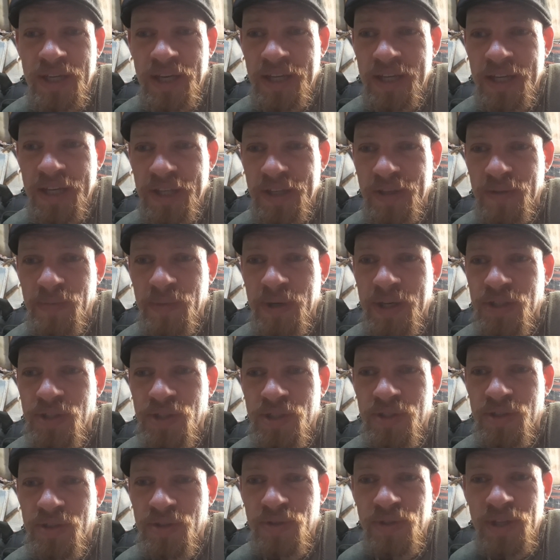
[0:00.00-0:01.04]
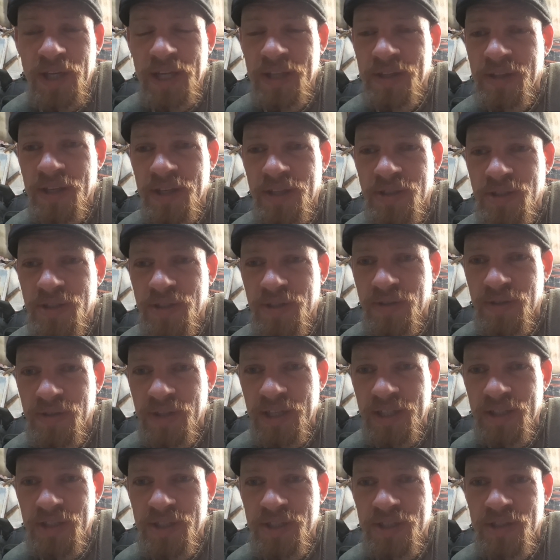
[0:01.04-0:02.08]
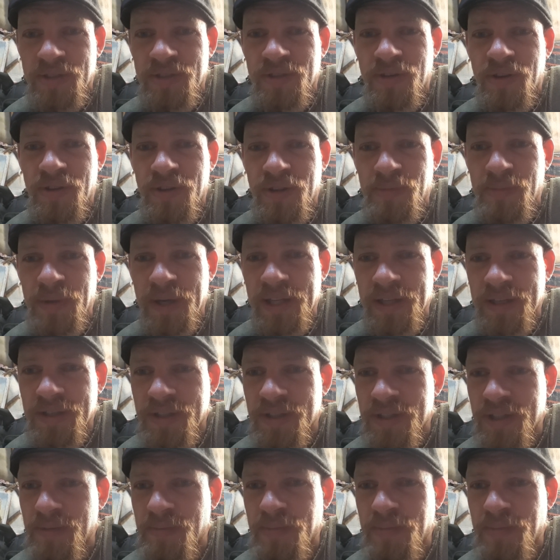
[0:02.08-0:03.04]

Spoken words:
I can imagine to get nature connection on the balcony,